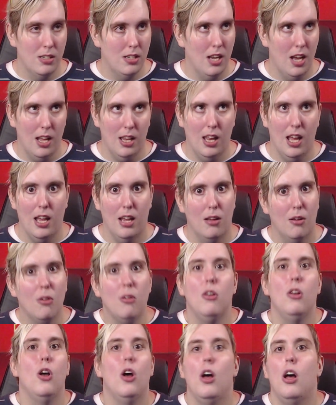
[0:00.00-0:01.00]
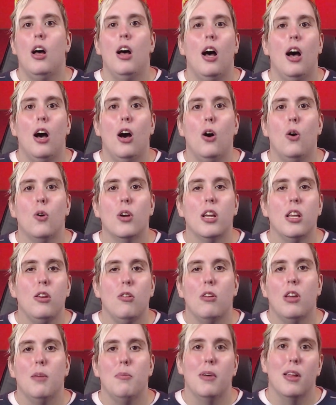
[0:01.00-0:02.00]
Not like, oh,
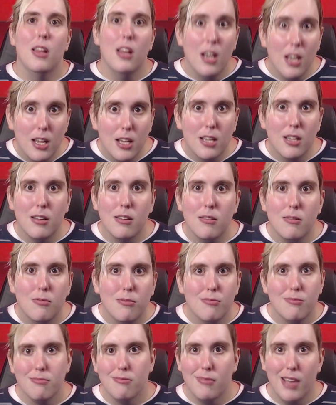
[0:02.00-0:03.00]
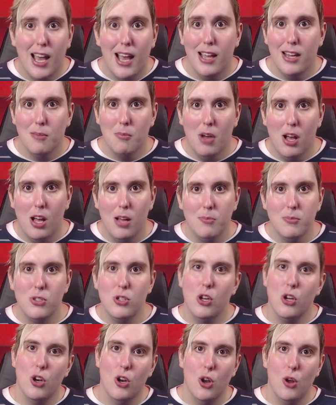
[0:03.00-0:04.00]
can you keep it like at your
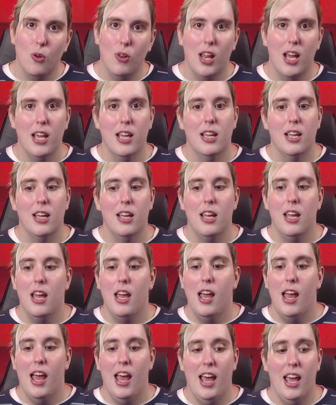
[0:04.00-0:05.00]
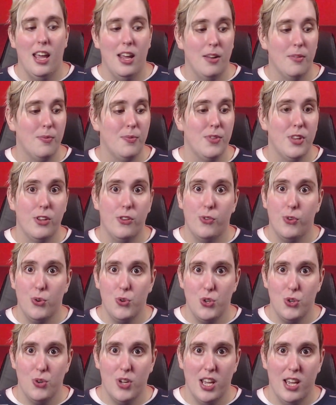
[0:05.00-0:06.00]
mom's? No. Like, hey, this
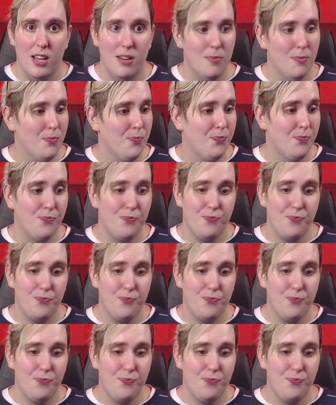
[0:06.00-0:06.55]
food you get,